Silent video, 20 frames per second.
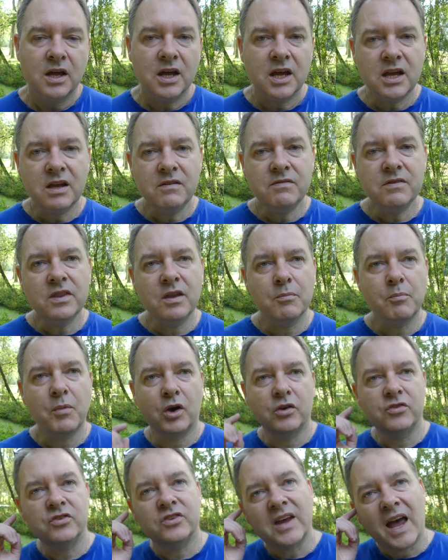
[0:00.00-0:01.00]
even the
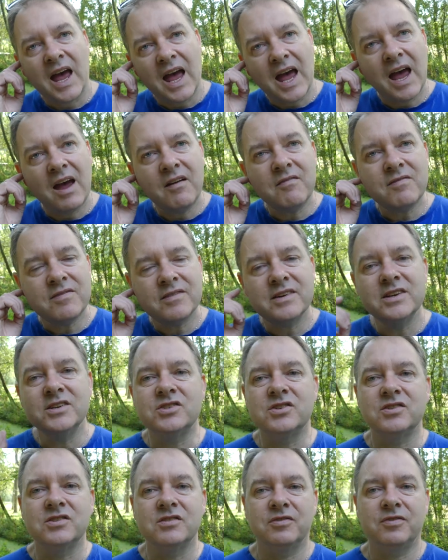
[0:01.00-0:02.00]
most
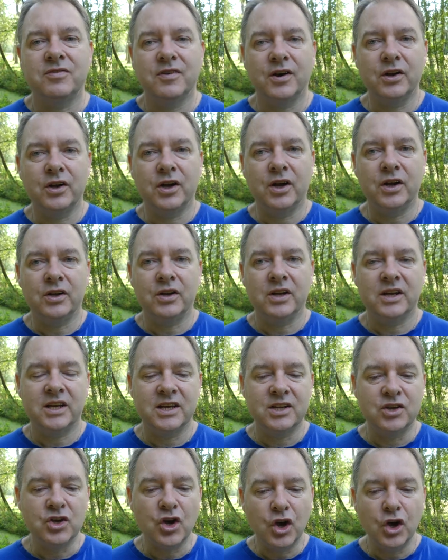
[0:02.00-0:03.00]
average photo
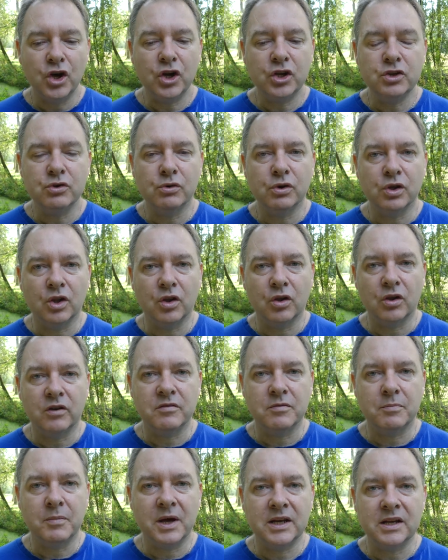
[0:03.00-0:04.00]
can earn you a lot
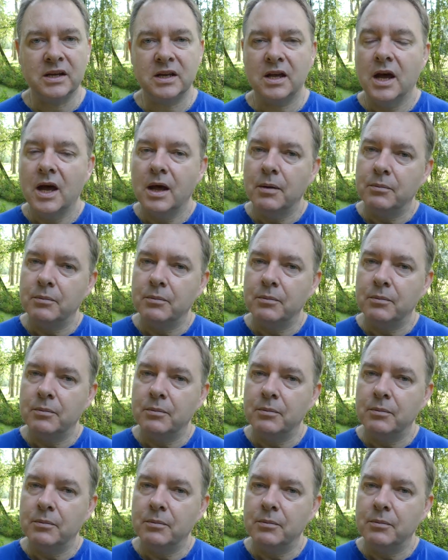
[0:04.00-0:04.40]
of money,